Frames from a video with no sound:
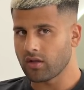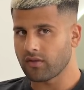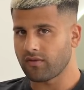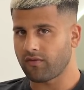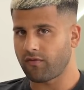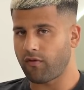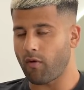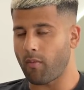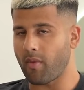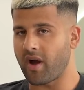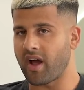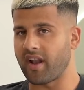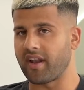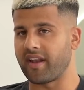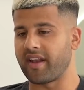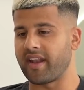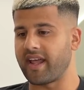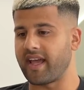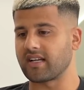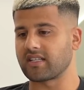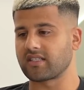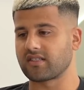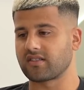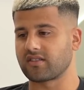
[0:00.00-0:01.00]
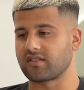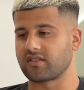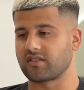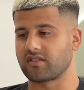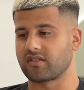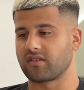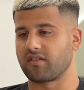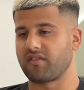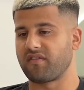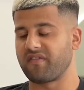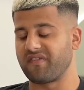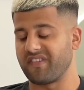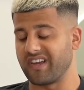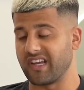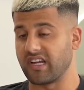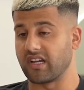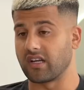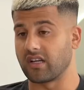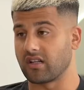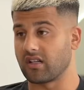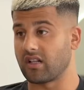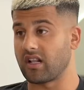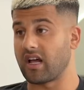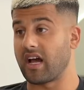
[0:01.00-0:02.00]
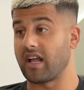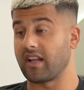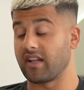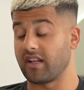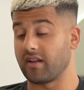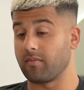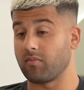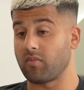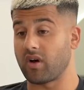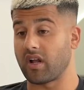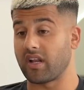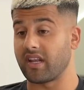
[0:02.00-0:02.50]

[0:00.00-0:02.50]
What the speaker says: for my next thing, like my